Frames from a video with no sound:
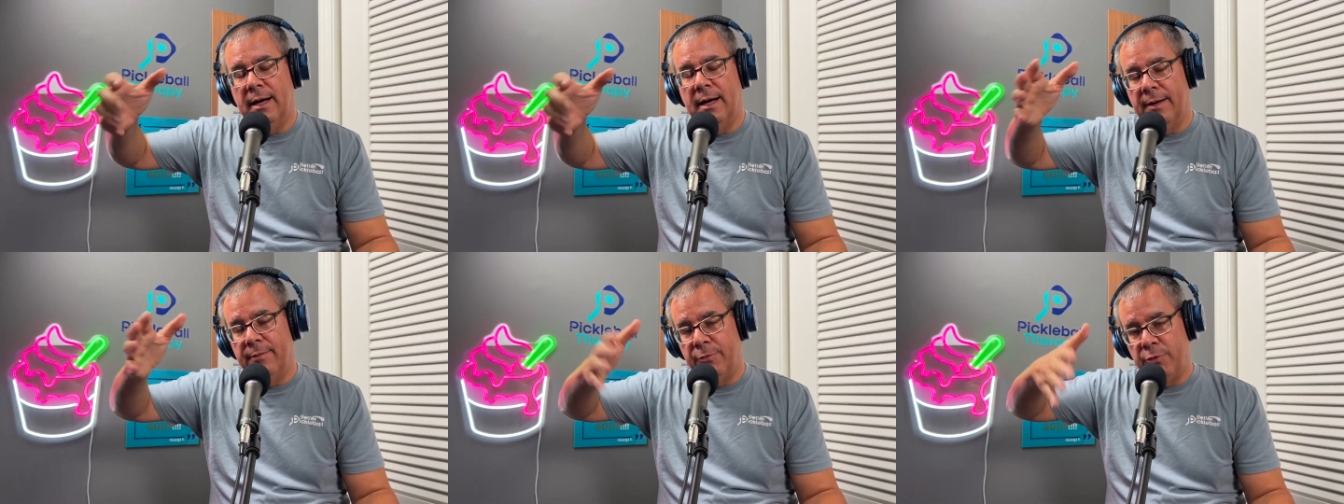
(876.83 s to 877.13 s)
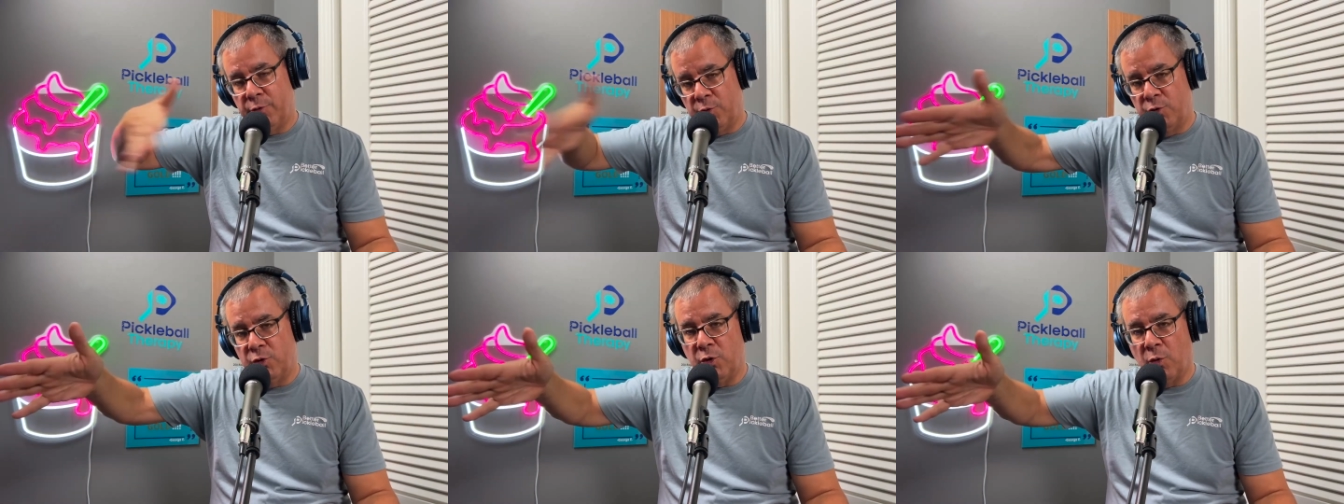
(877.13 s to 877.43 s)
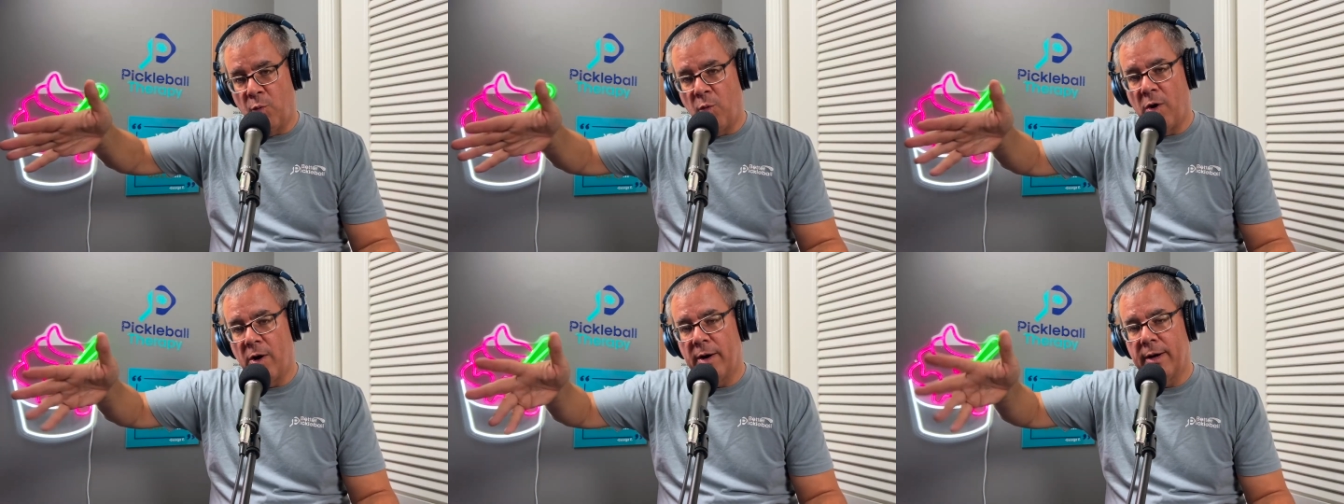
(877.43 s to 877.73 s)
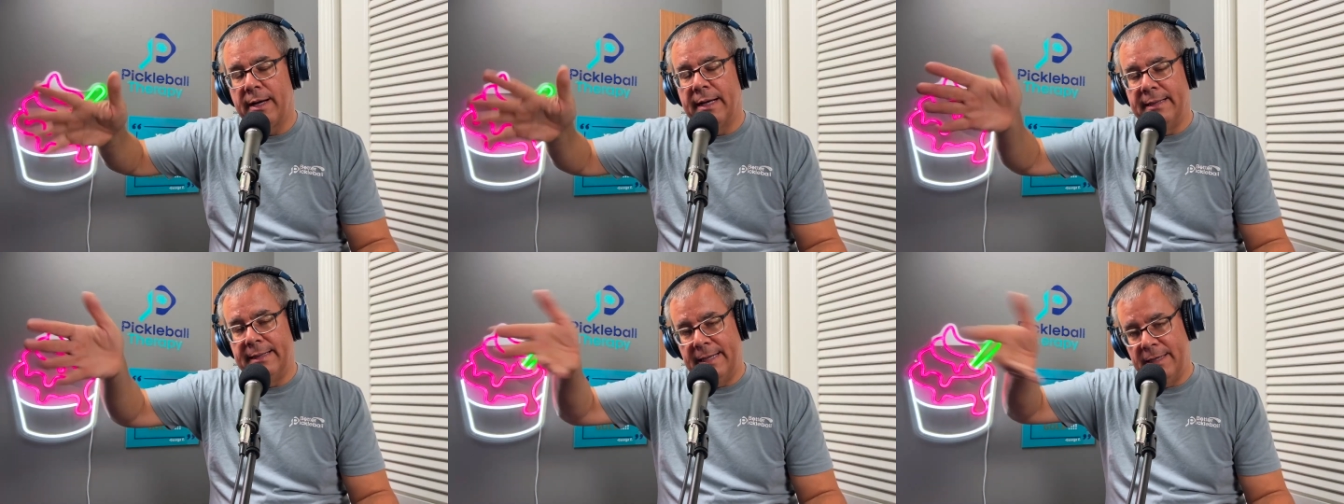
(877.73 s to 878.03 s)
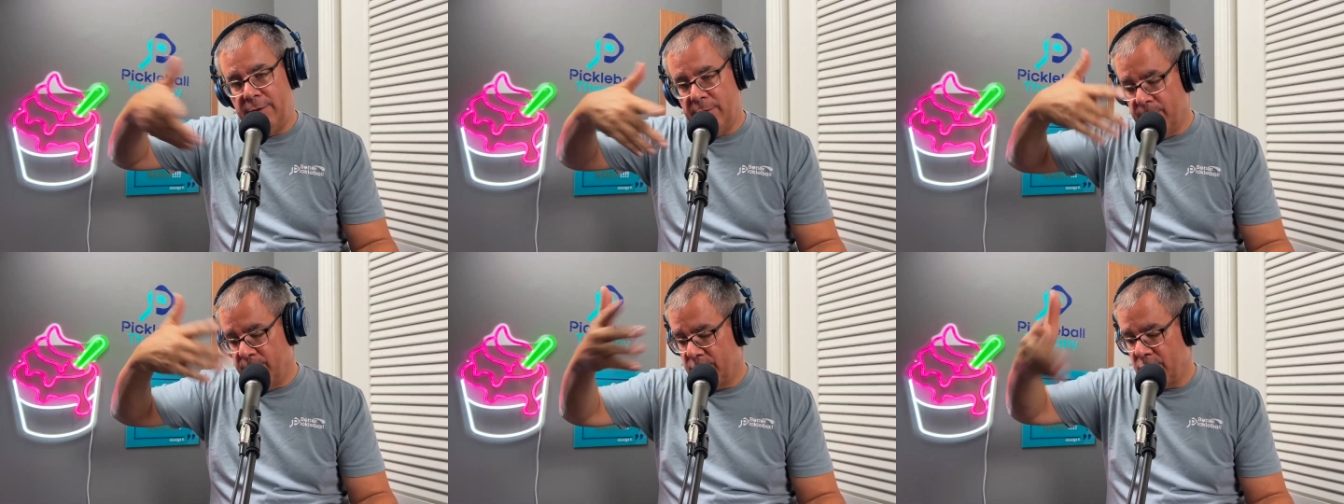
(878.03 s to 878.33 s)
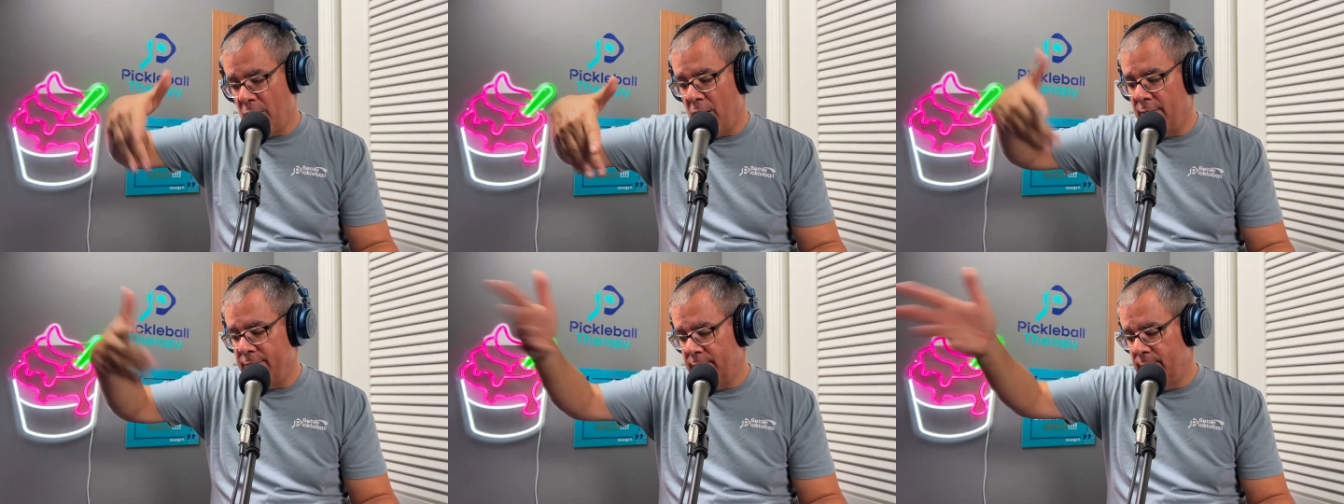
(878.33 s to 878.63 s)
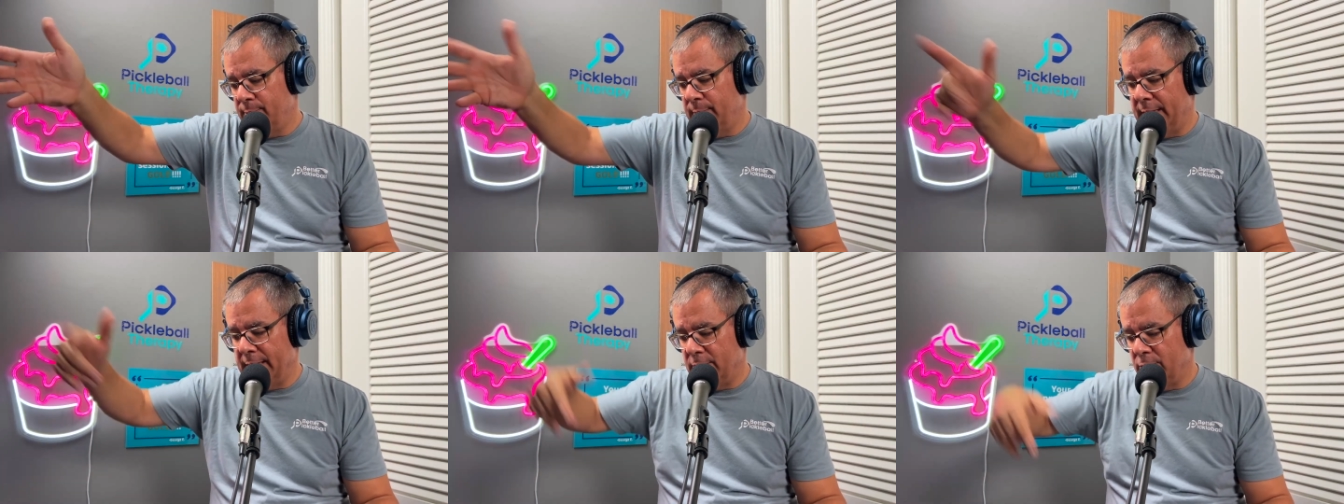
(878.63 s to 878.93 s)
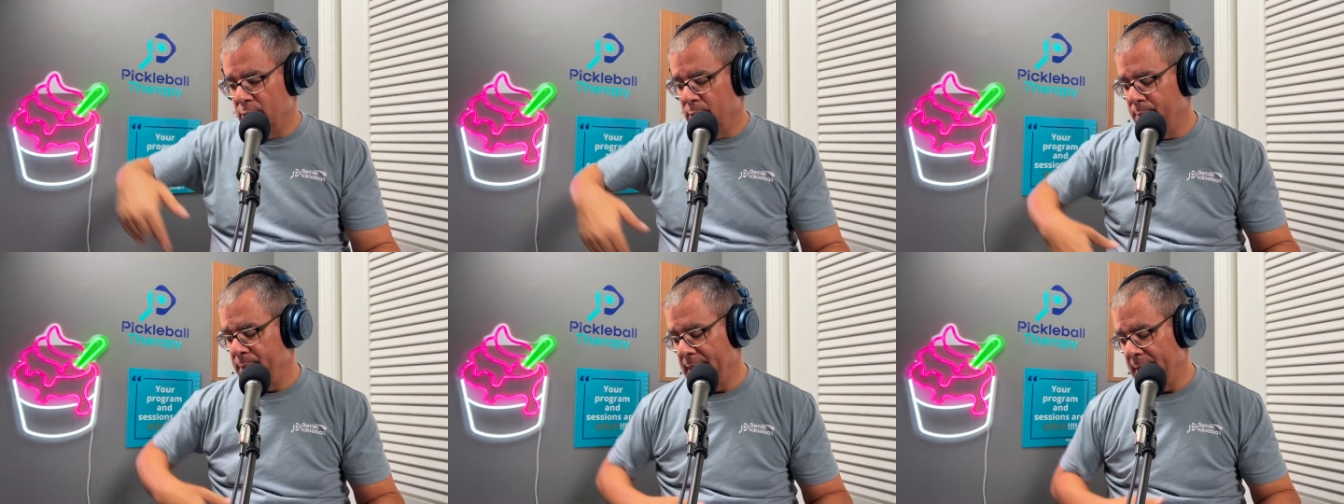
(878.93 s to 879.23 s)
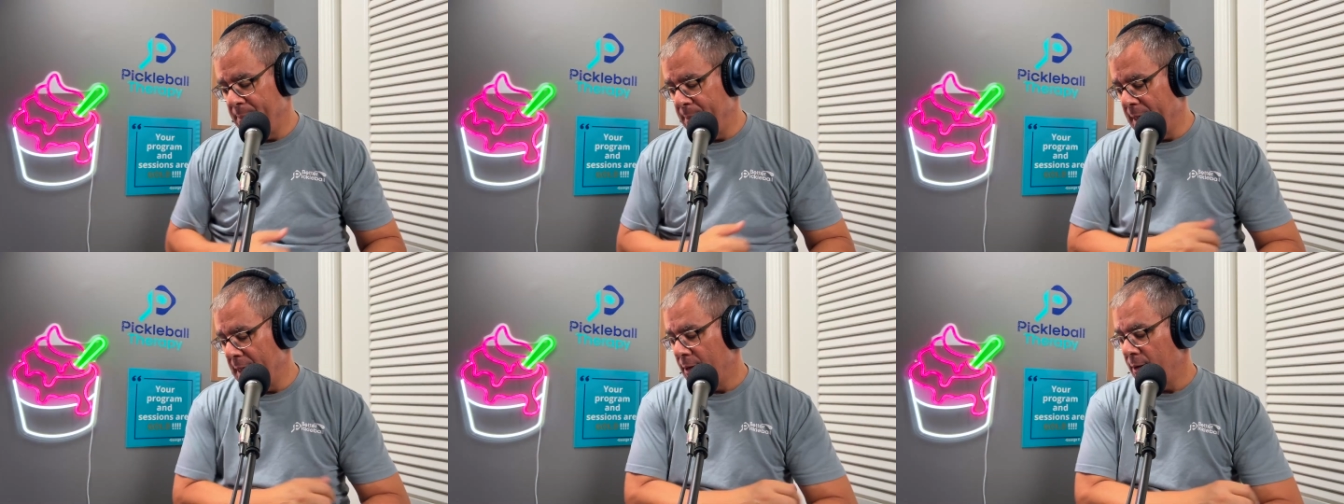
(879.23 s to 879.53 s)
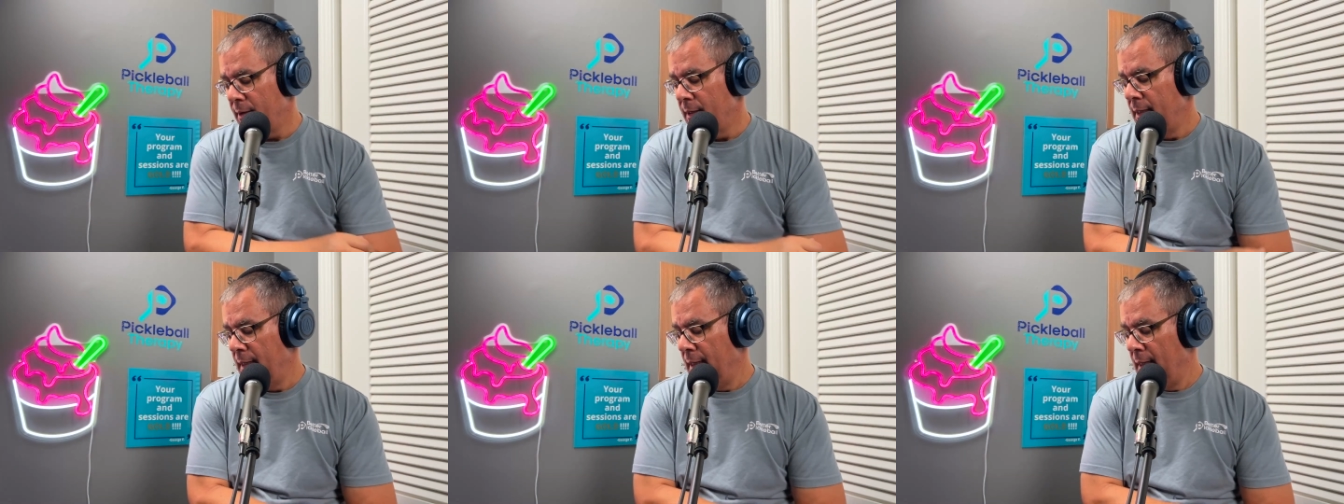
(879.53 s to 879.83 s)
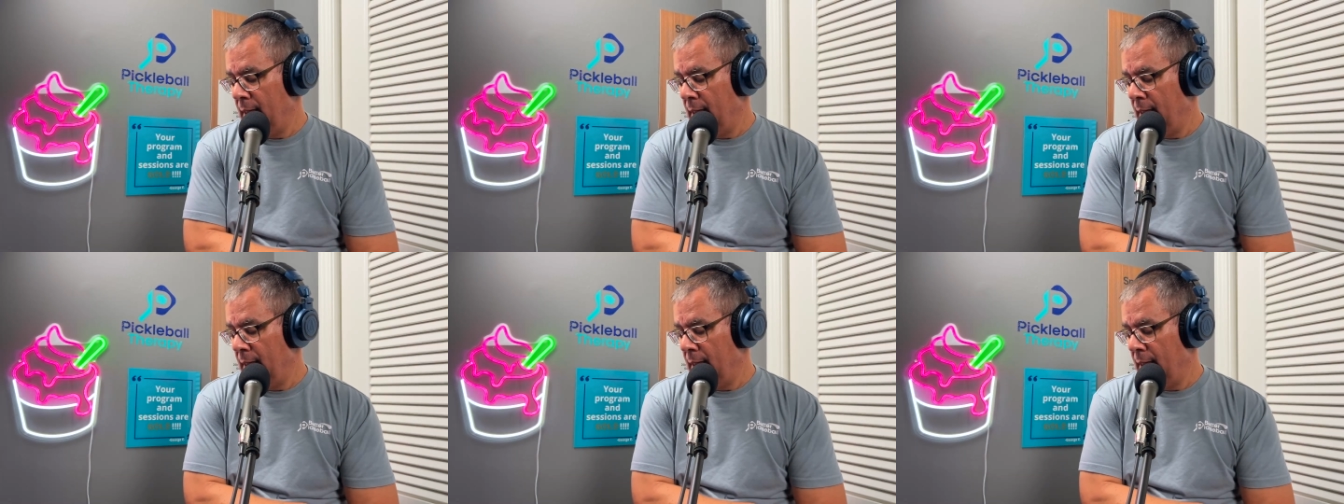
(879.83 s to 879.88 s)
through your work, and then you'll solve them and you'll play better.